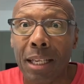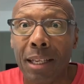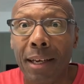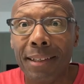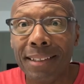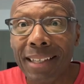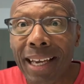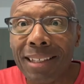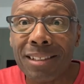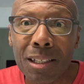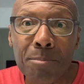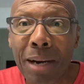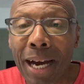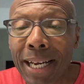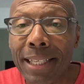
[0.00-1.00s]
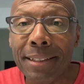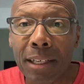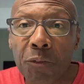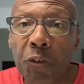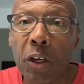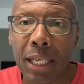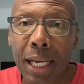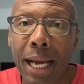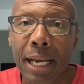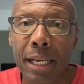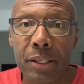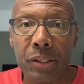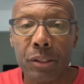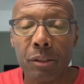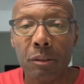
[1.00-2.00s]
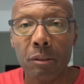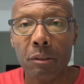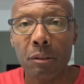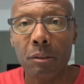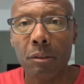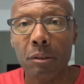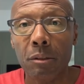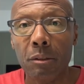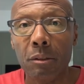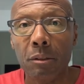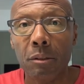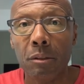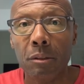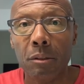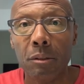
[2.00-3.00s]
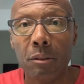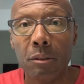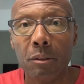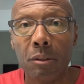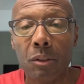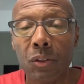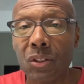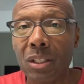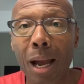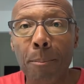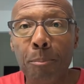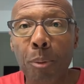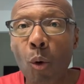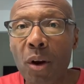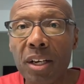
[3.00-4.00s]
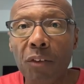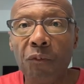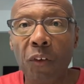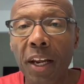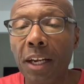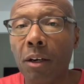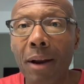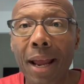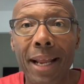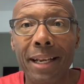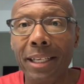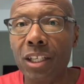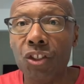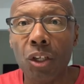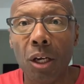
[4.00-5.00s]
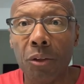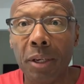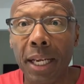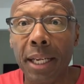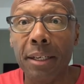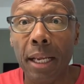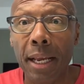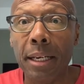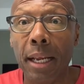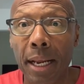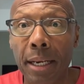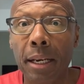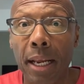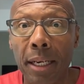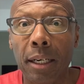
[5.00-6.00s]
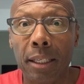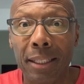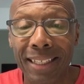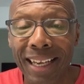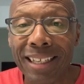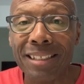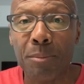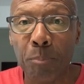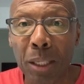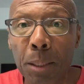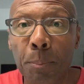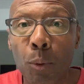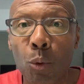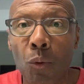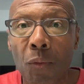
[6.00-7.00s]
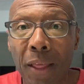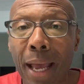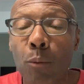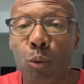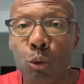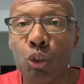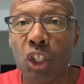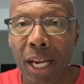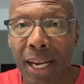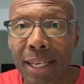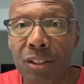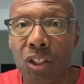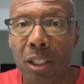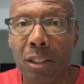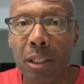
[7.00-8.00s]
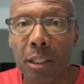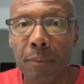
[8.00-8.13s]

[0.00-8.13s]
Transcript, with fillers: Elect somebody different, guys. Stop pointing the finger at each other and elect people that will change it.